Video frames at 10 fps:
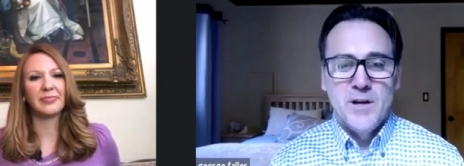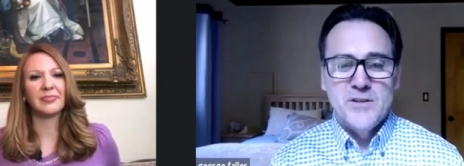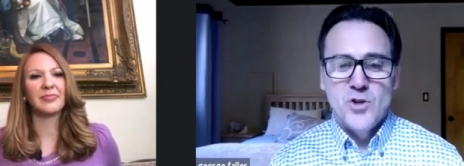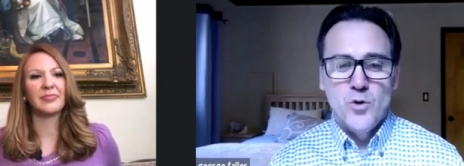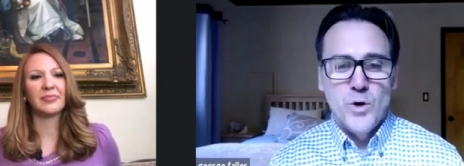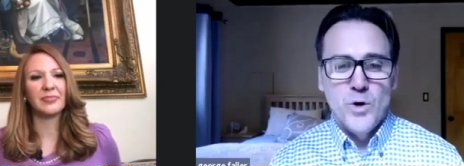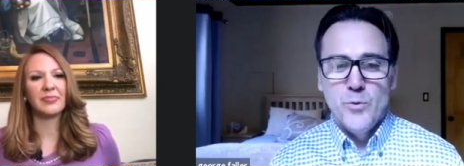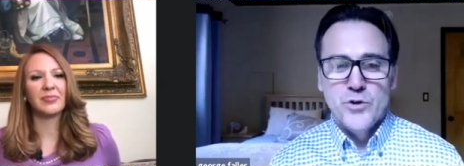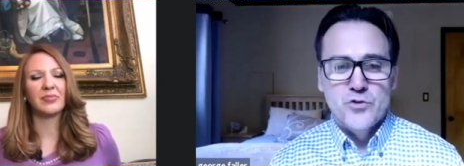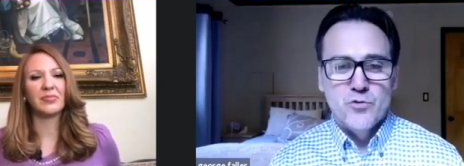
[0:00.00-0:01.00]
Speaker 1: So when a
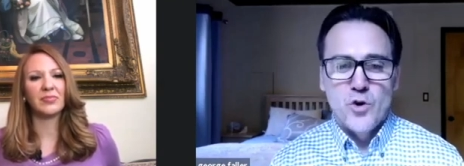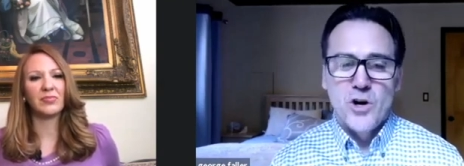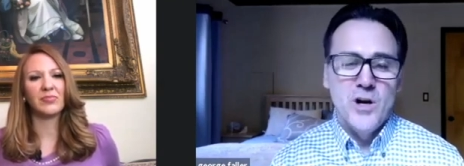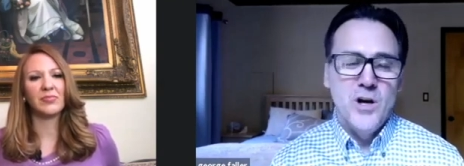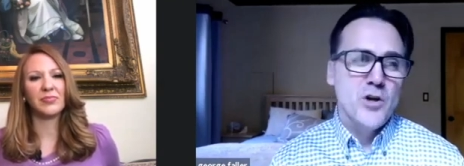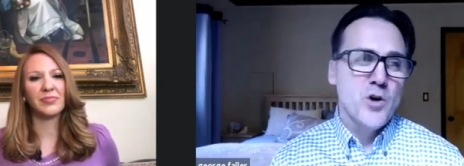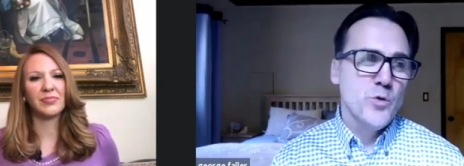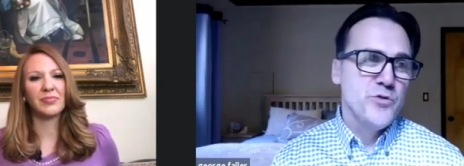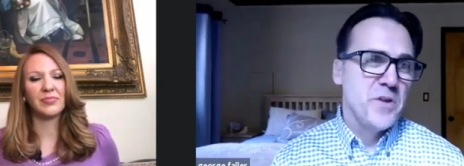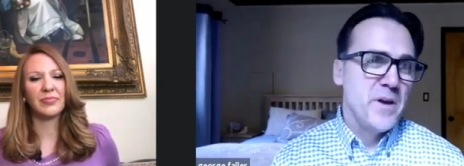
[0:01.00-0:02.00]
withdrawer goes
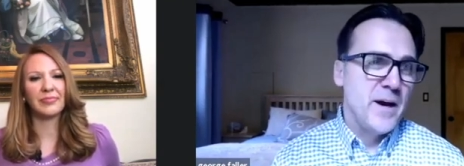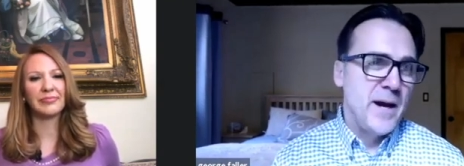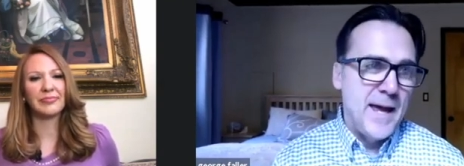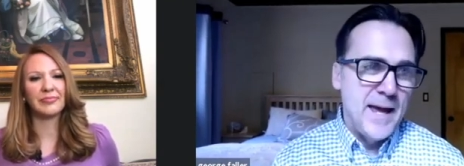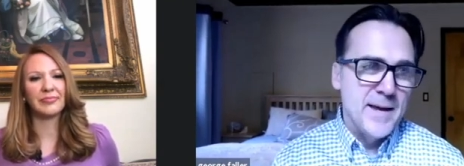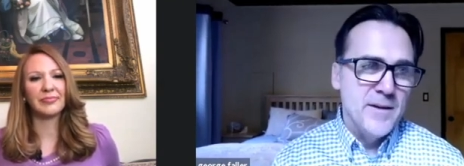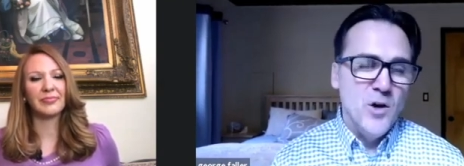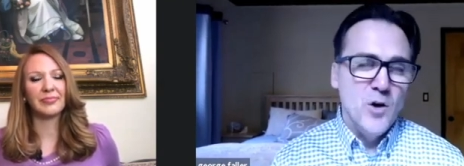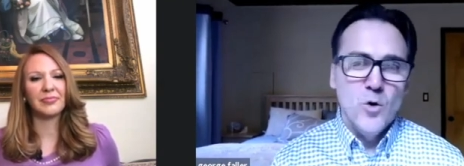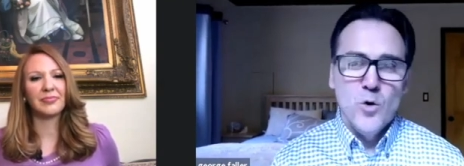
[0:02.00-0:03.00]
to their head
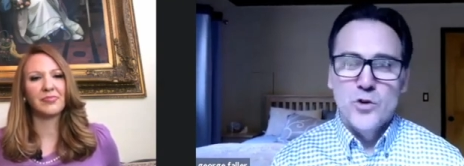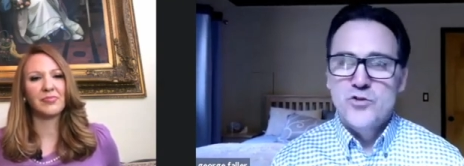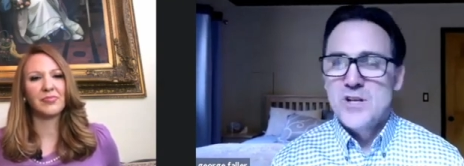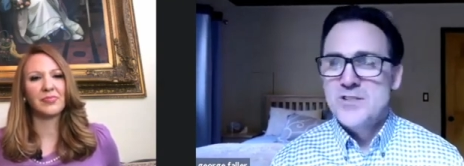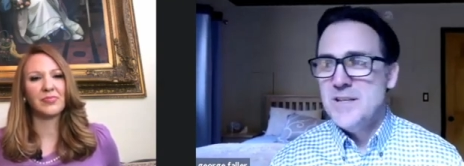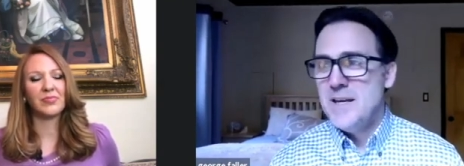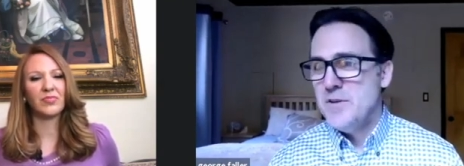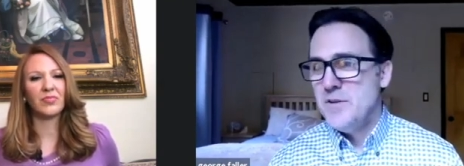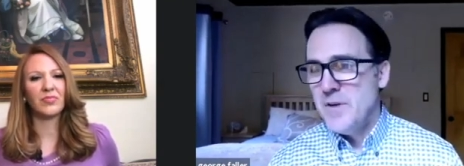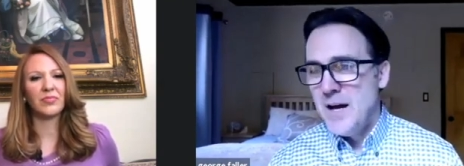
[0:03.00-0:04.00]
or tries to give
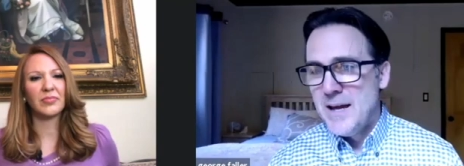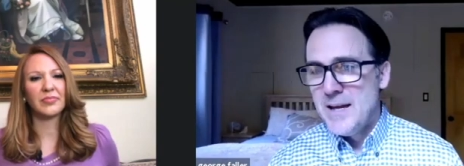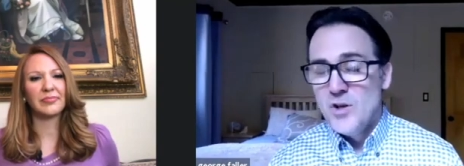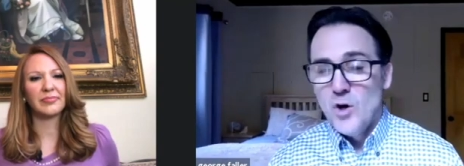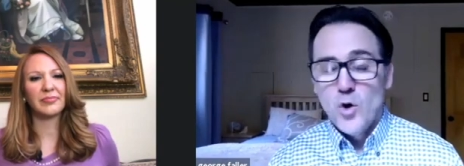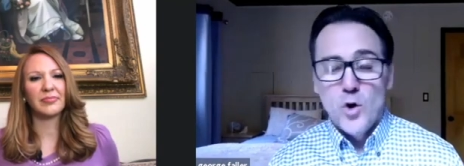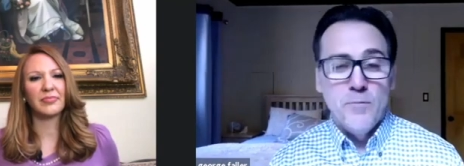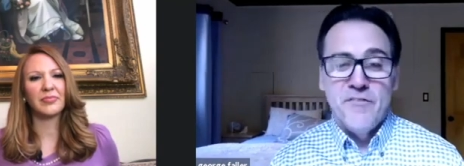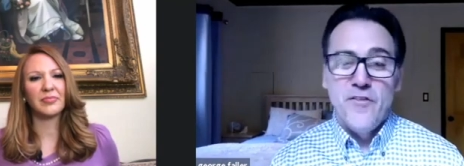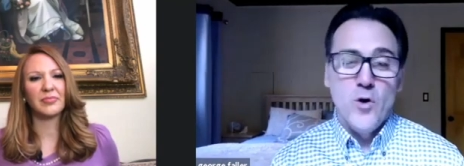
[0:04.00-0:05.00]
advice or
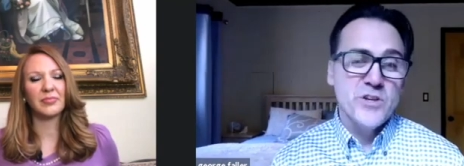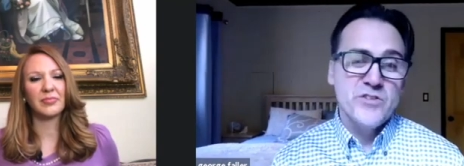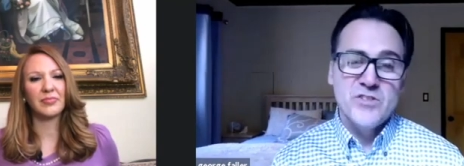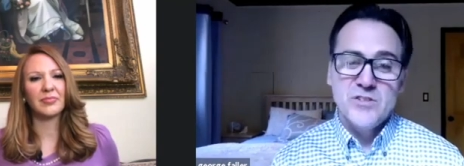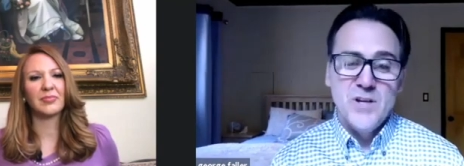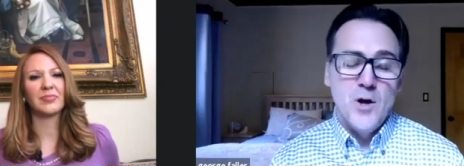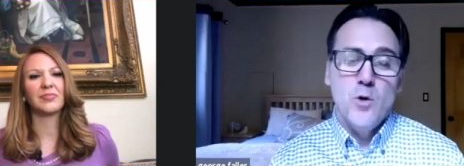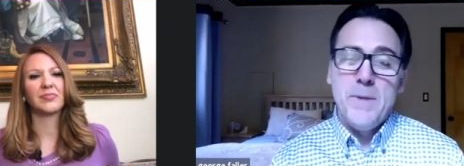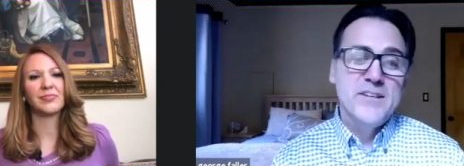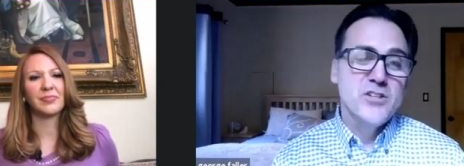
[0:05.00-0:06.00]
focuses or
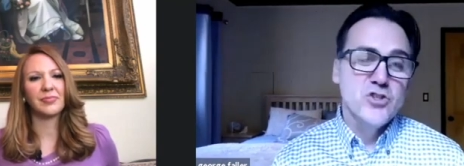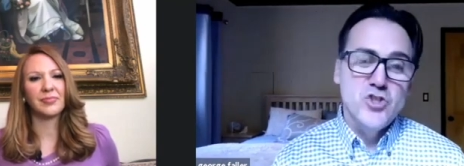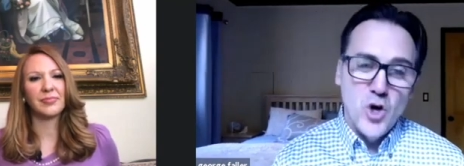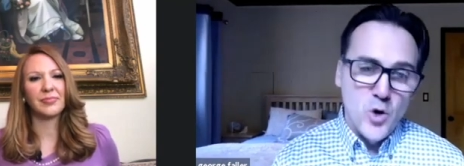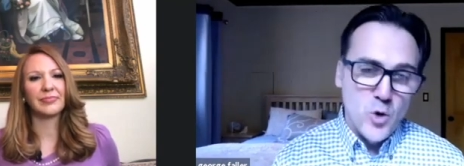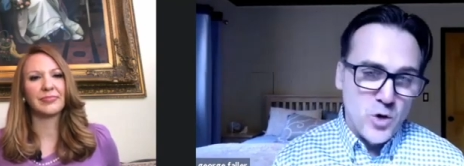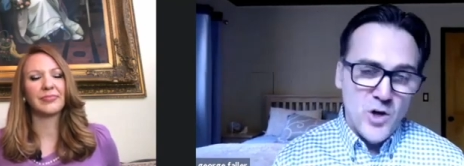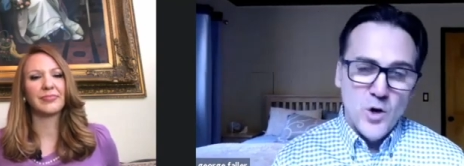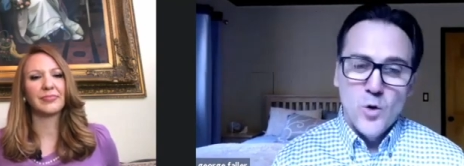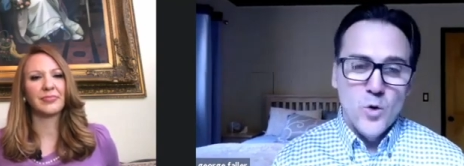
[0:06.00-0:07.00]
makes a joke
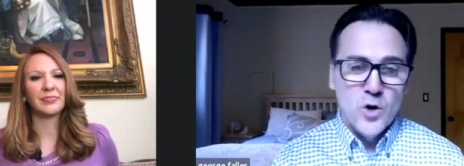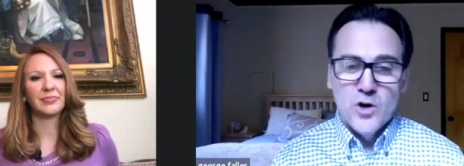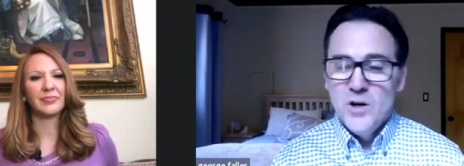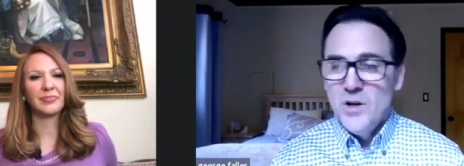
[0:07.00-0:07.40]
or,